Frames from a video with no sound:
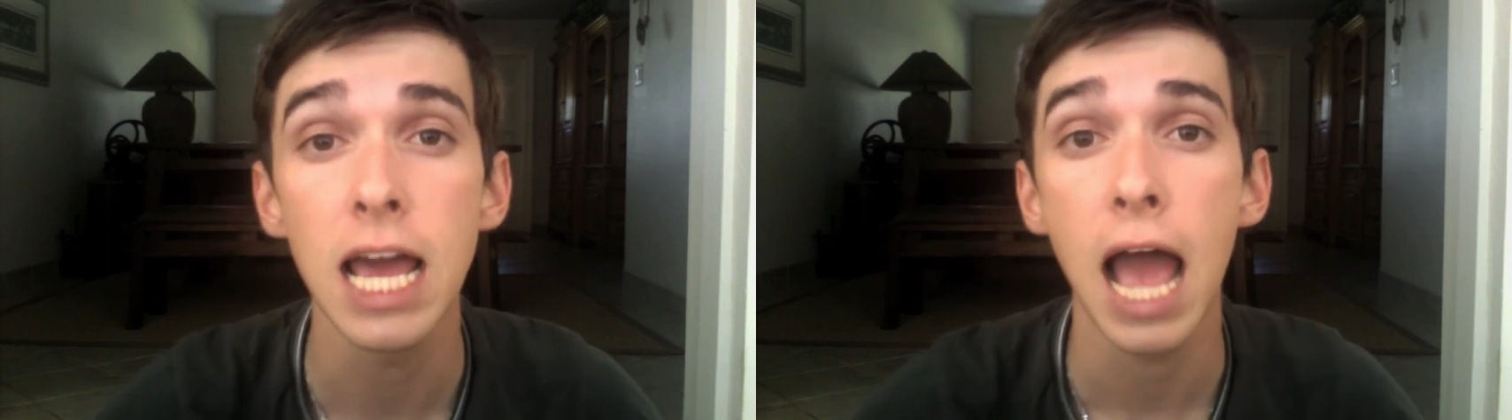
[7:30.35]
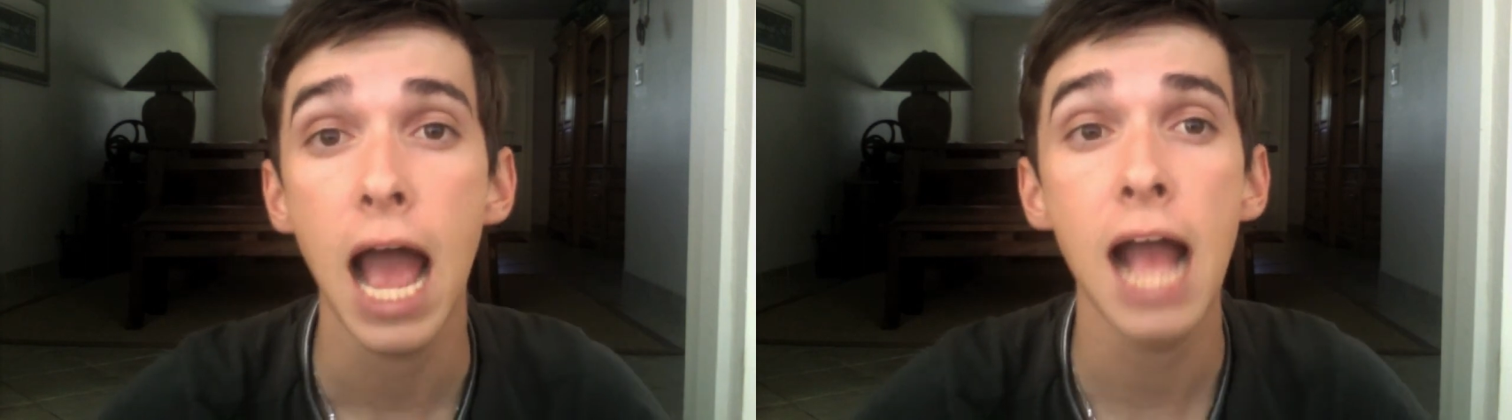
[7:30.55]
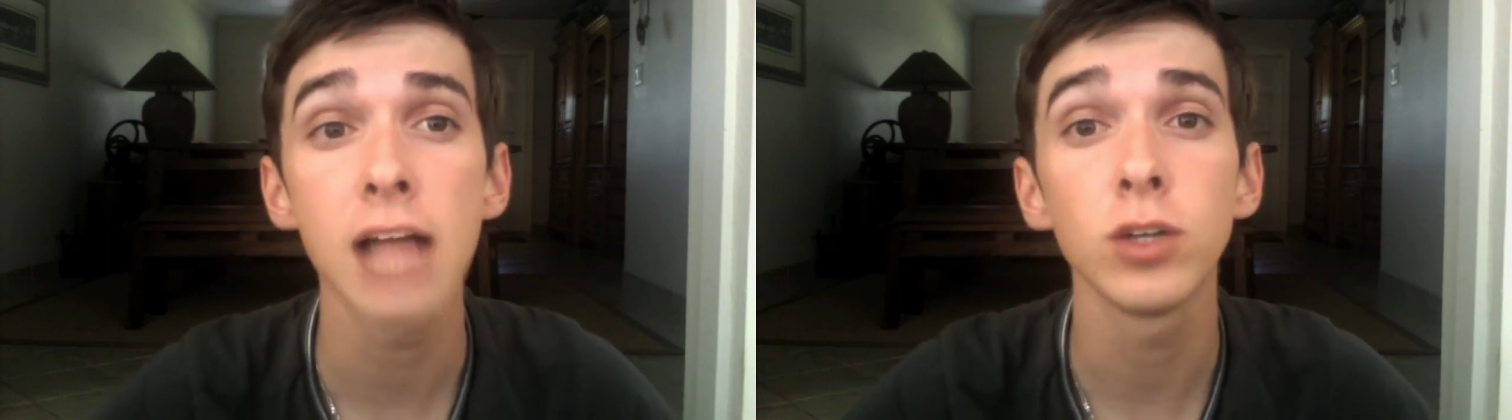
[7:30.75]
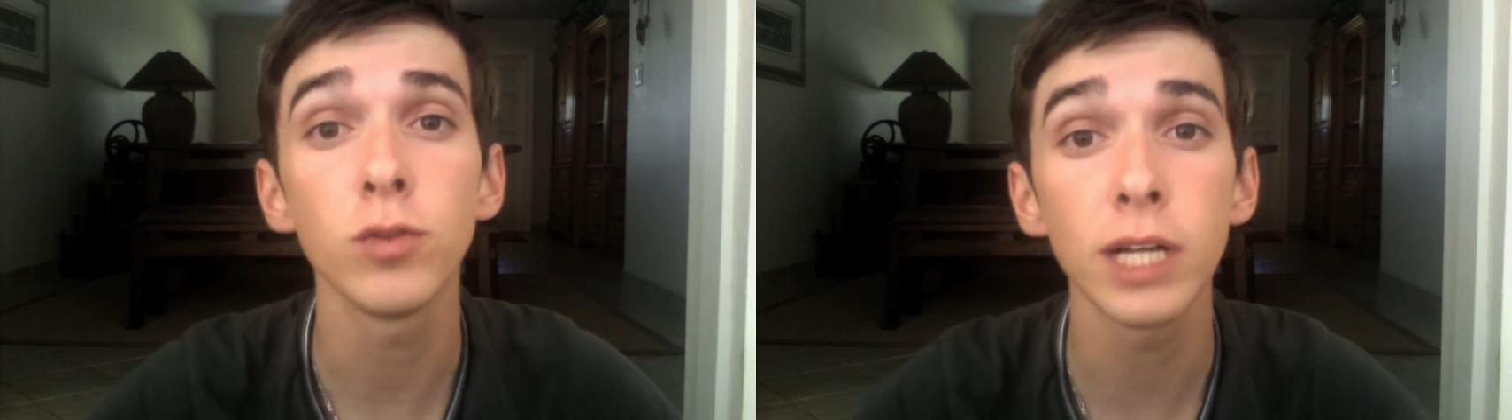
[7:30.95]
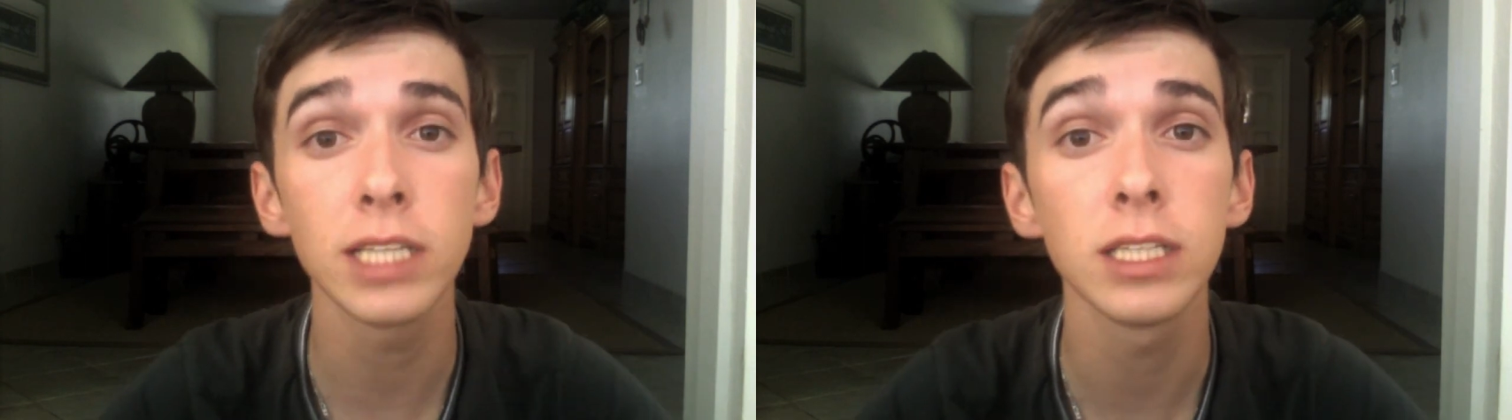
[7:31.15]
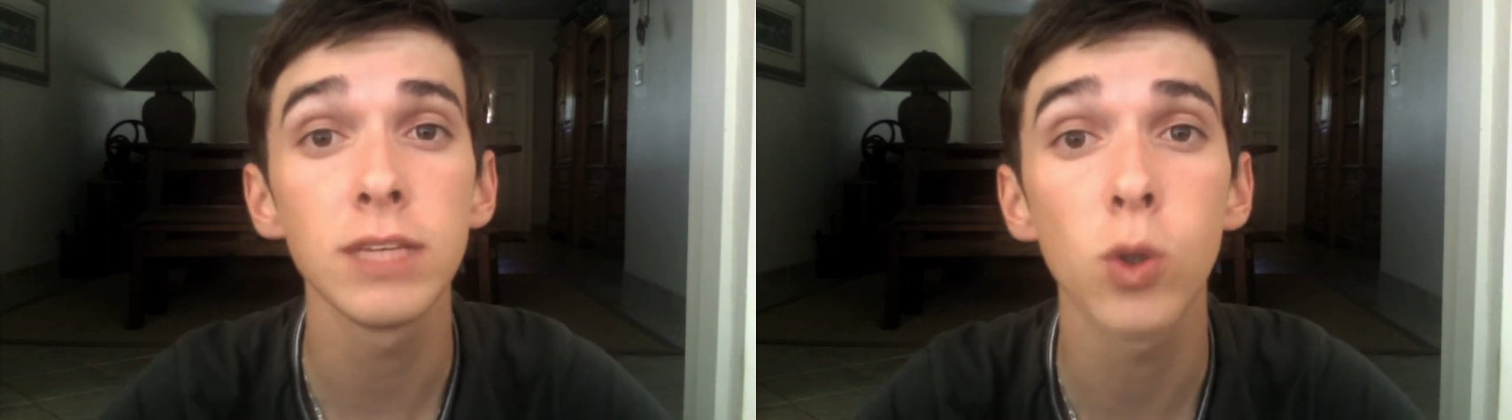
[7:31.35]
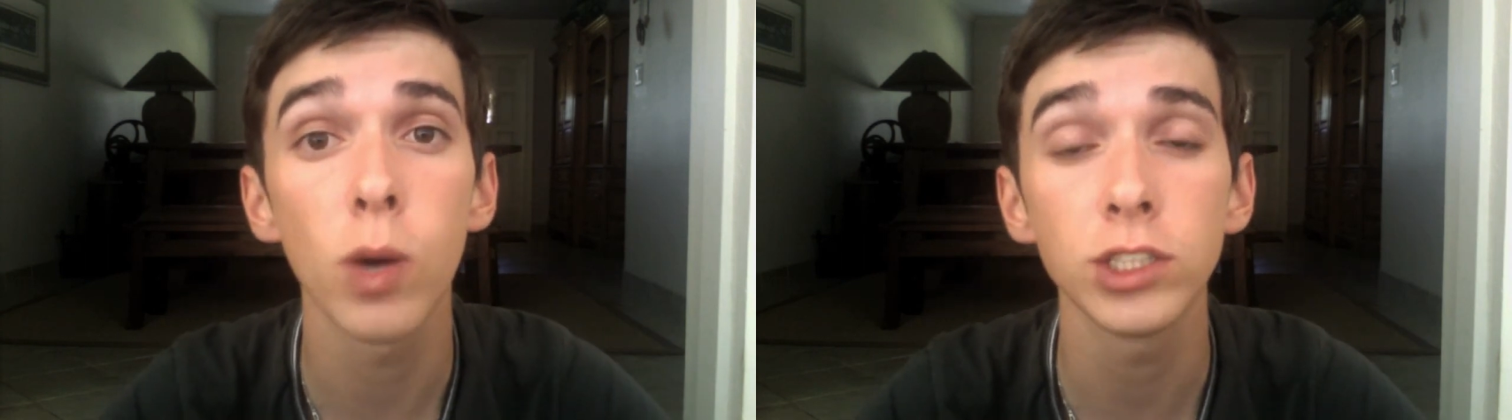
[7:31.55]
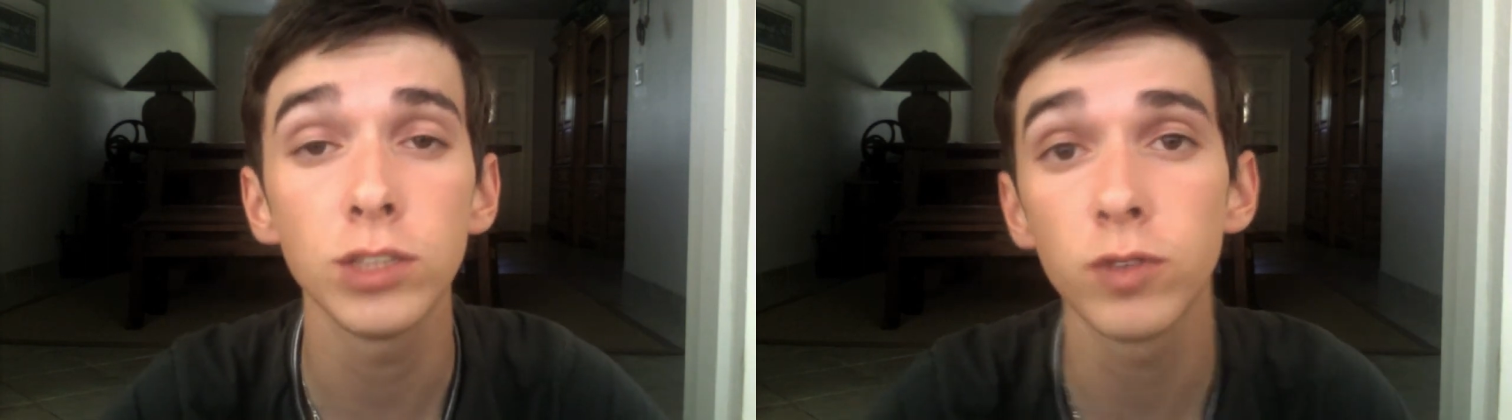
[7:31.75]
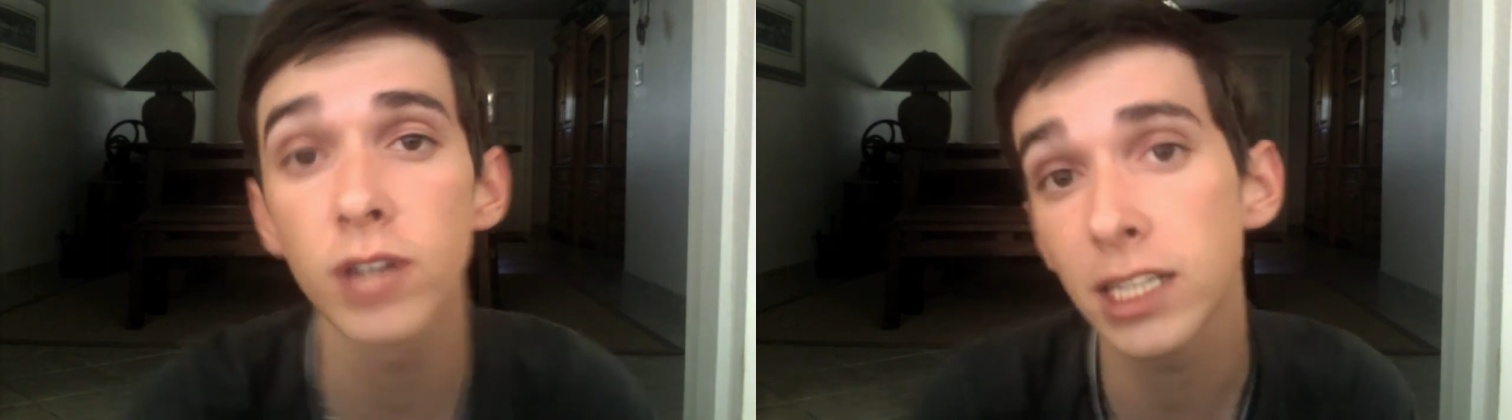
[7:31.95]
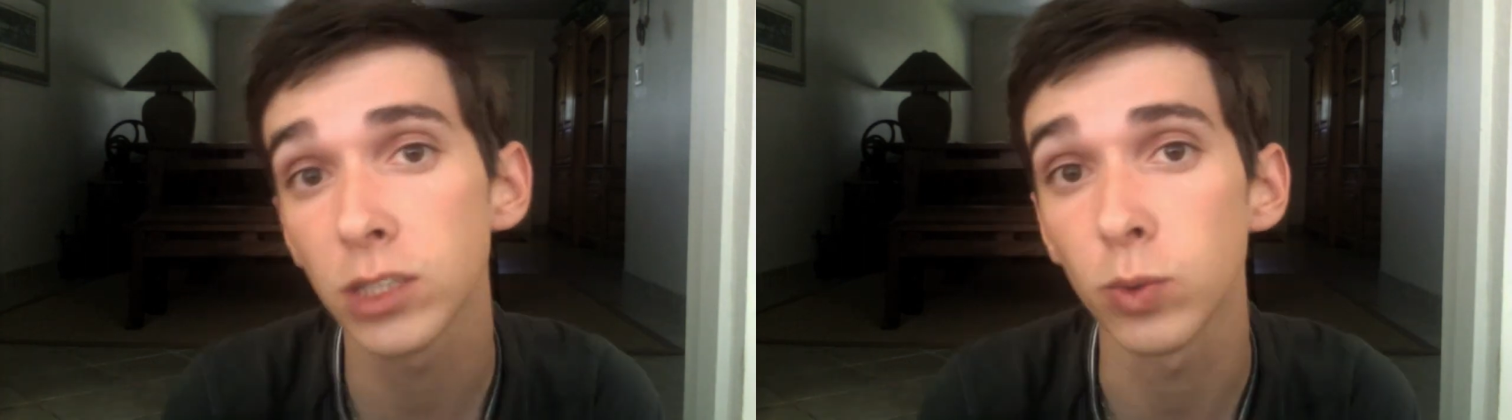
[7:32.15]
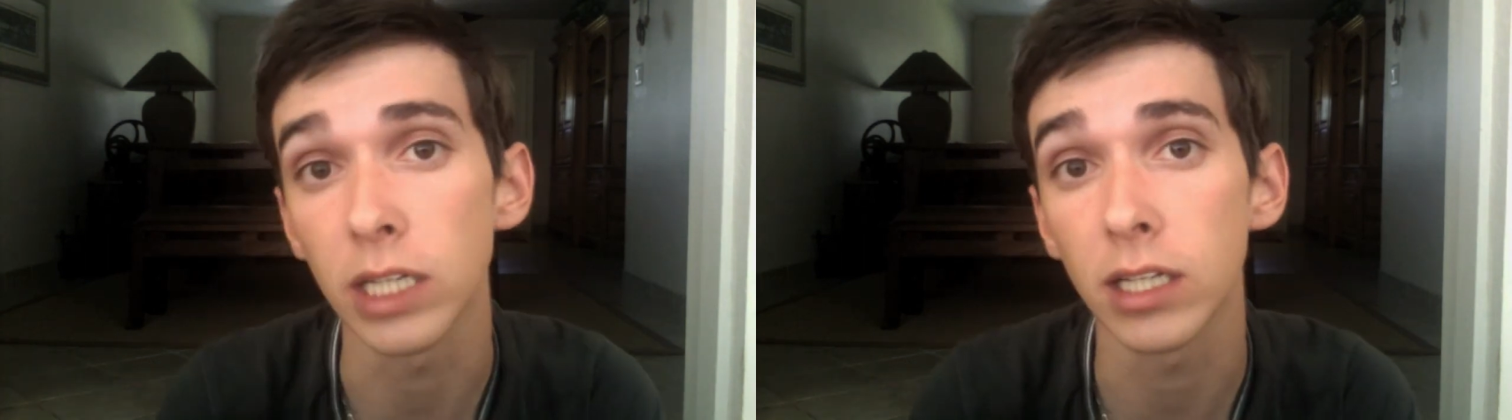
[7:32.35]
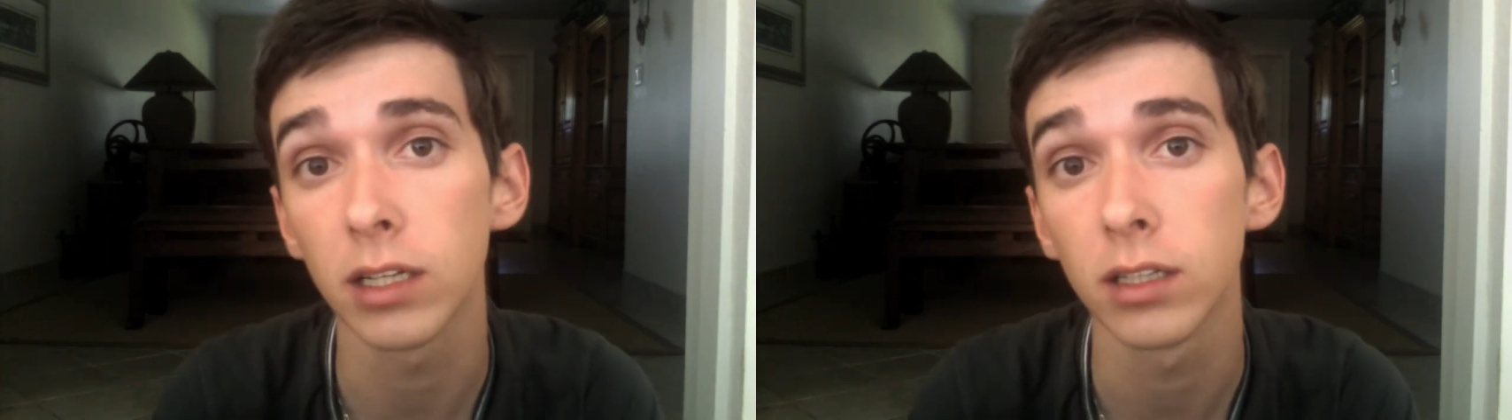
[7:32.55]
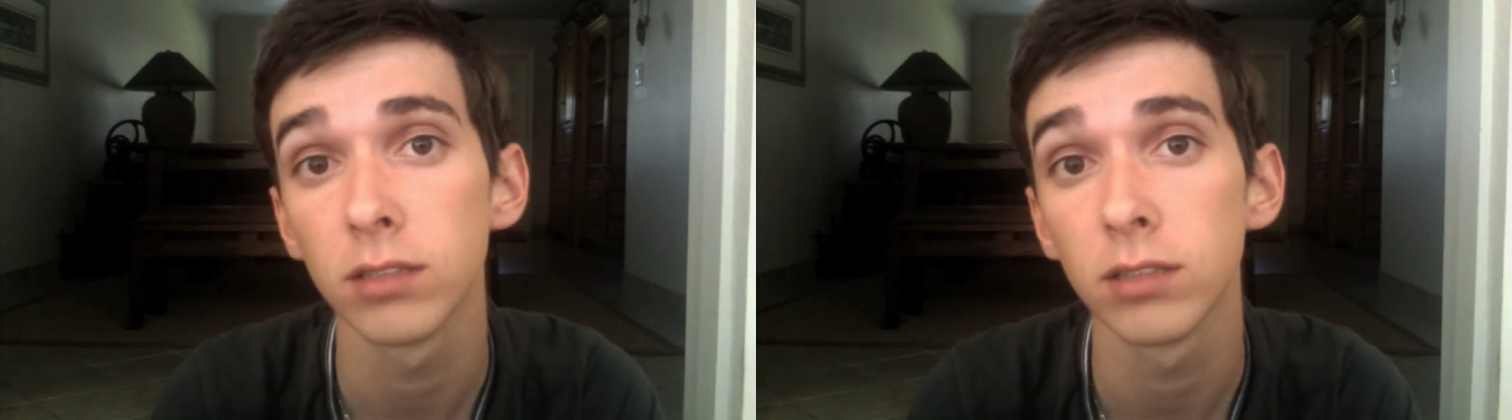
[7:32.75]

and don't forget to leave a question for next week.